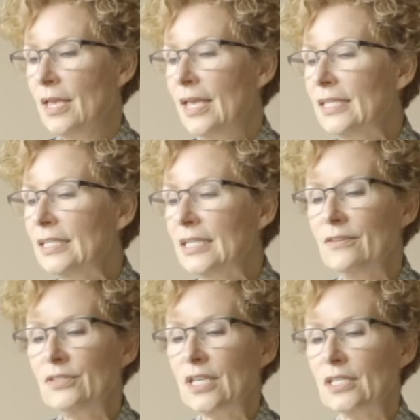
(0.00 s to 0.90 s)
It
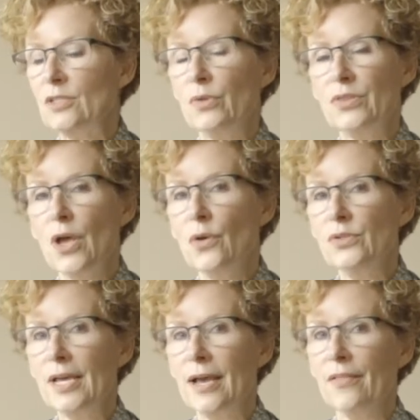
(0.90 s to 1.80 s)
leaves us with no
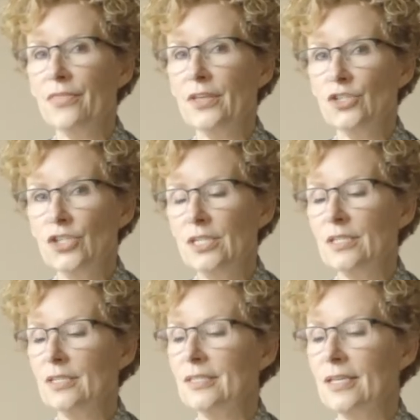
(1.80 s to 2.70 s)
doubt that
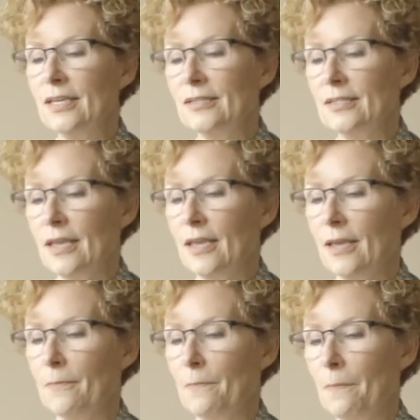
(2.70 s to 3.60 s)
Jesus is King.